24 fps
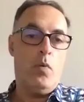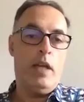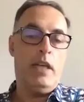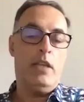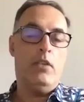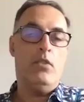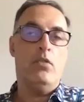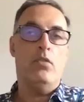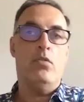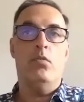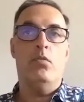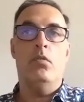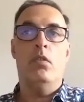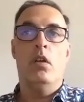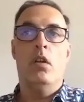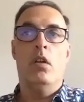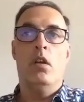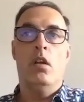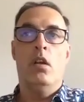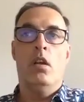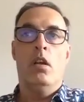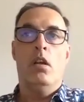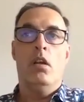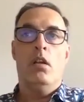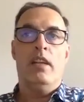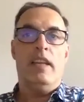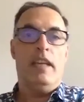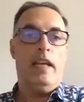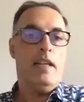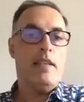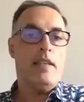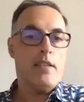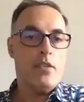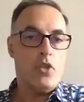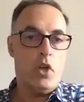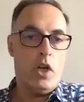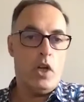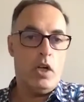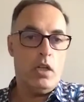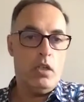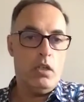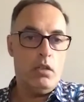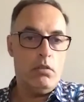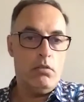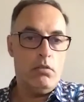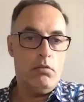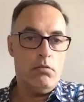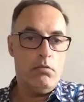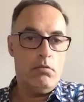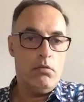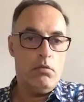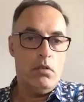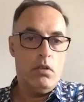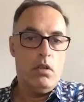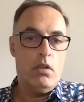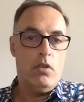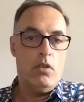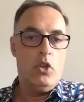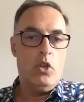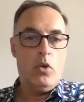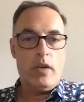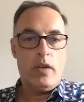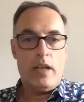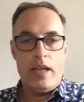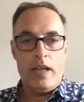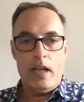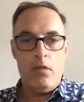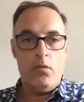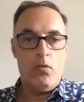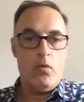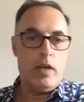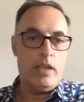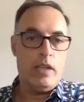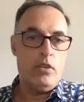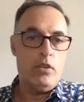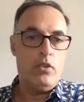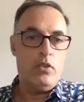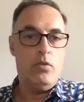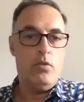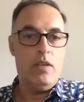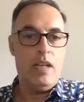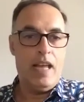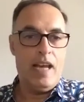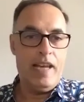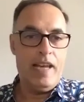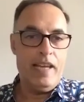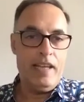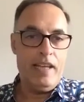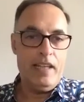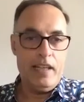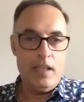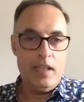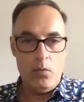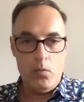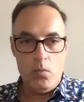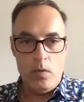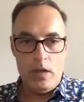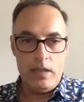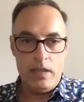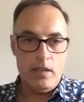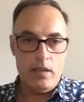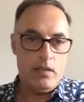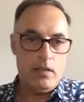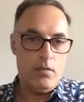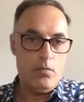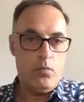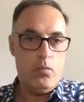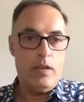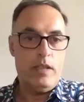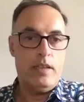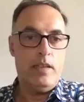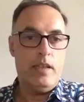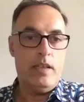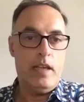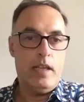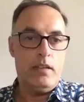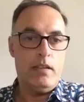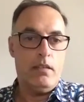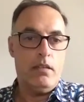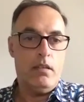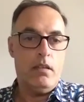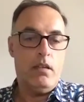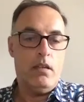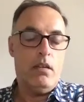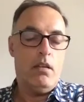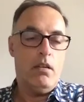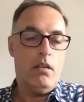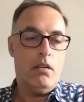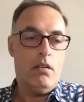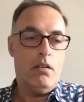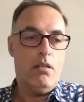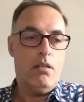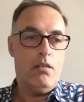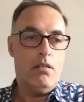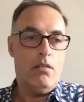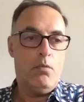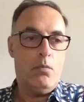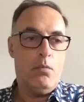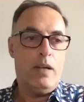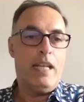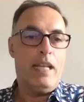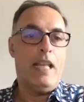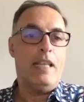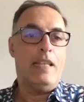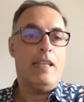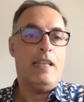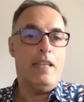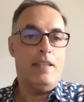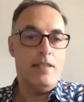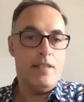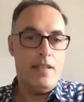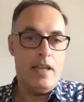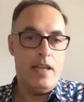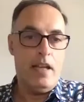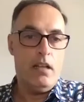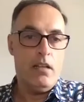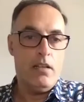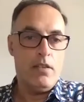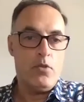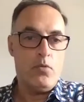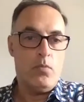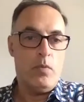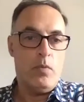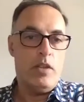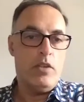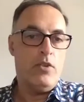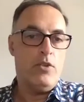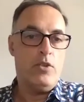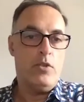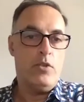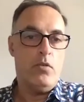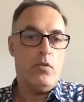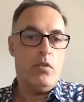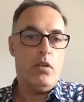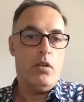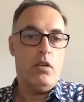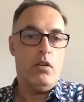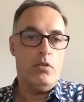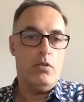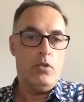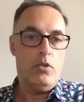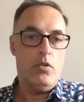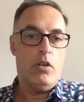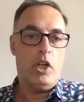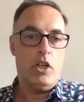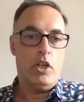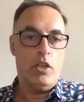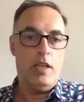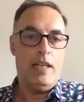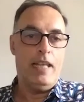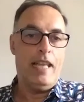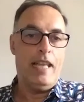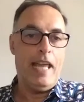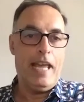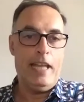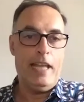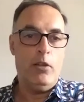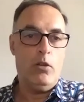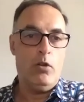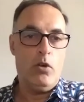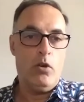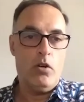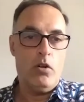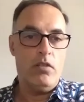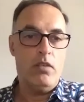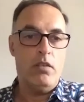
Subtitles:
to get started, know kind of what you like and what that entails, whether you're a landlord